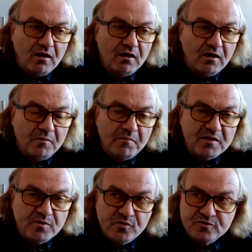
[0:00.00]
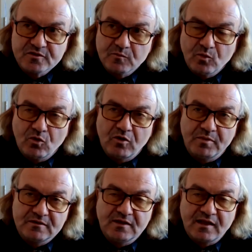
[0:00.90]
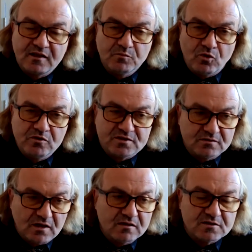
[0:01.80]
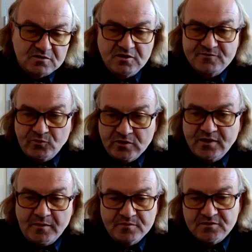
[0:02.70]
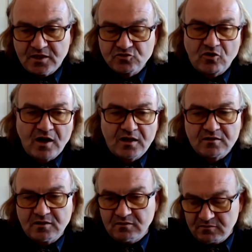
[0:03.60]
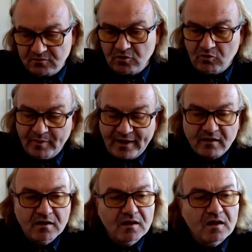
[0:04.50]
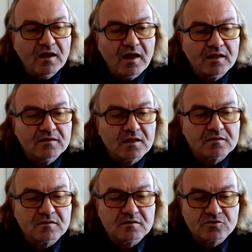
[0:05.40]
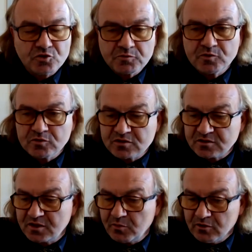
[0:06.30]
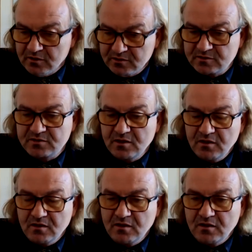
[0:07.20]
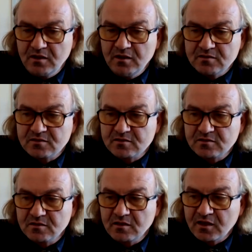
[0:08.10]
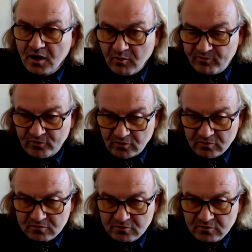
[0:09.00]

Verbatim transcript: uh, maybe using more, but they had more unsuccessful attempt. They tried and go back. And that treatment of stimulants is helpful